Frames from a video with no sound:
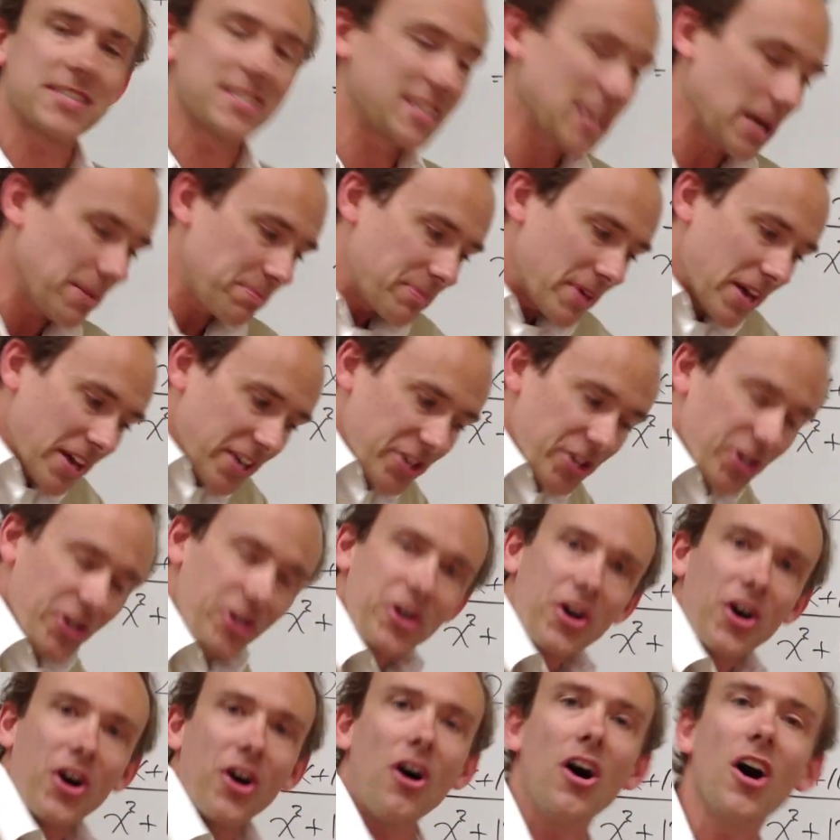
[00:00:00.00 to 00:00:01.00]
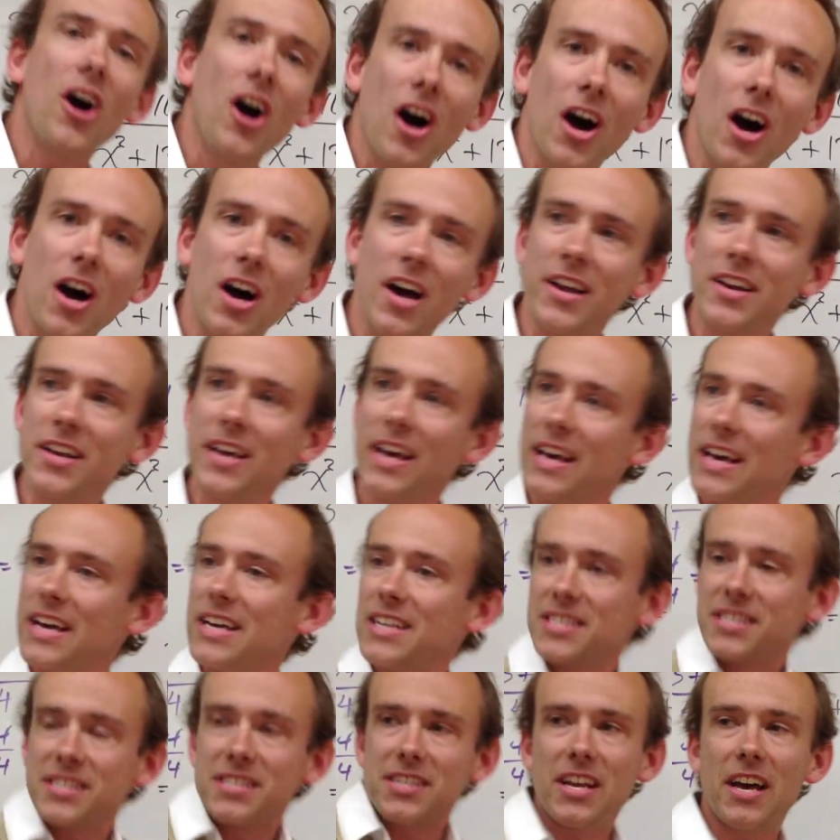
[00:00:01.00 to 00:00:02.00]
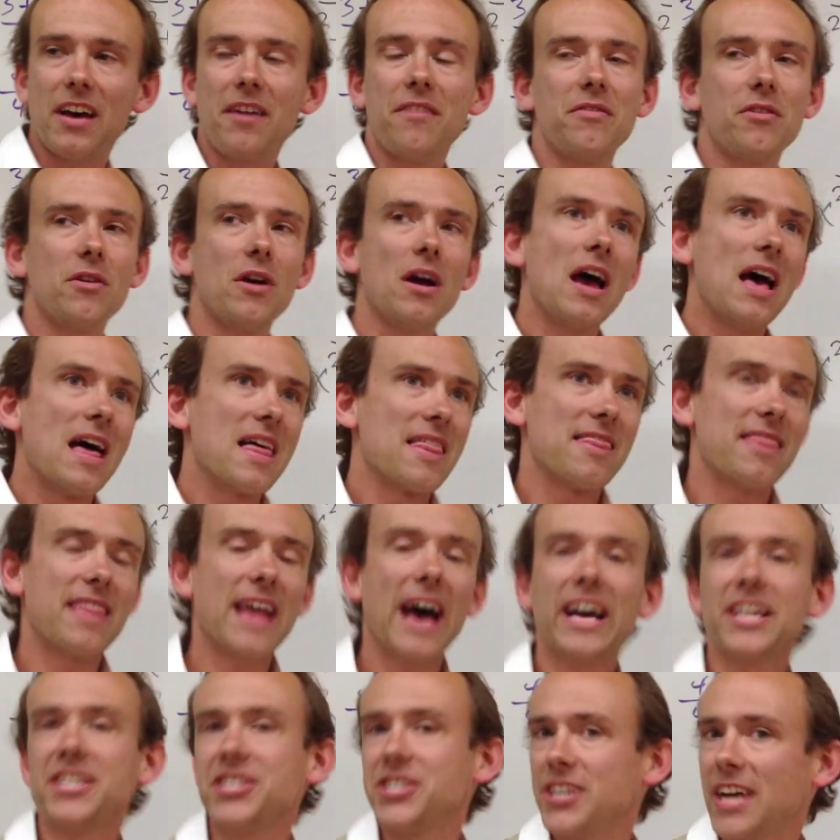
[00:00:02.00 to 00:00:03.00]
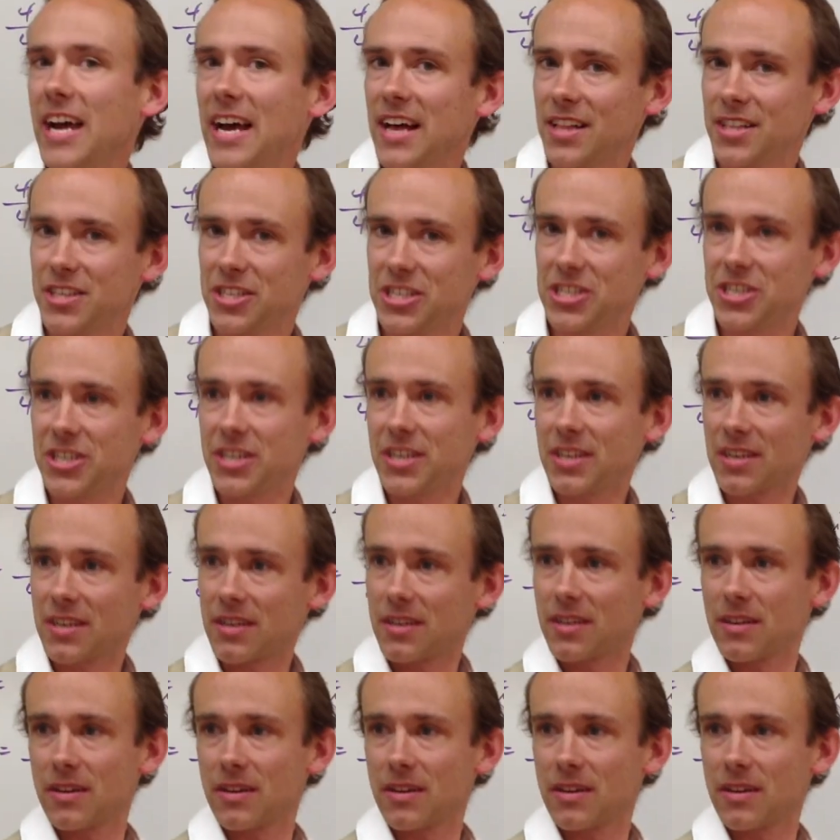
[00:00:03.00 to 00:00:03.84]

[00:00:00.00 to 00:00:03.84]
step that you're on is never that challenging.